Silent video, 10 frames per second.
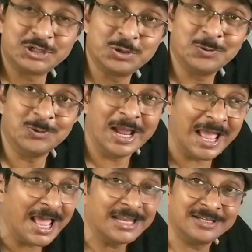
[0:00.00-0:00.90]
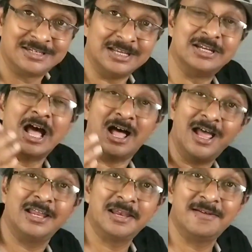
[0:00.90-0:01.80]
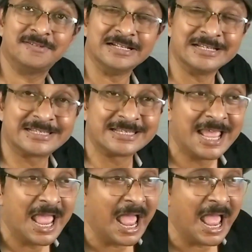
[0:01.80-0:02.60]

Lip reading: 2 and in the higher levels,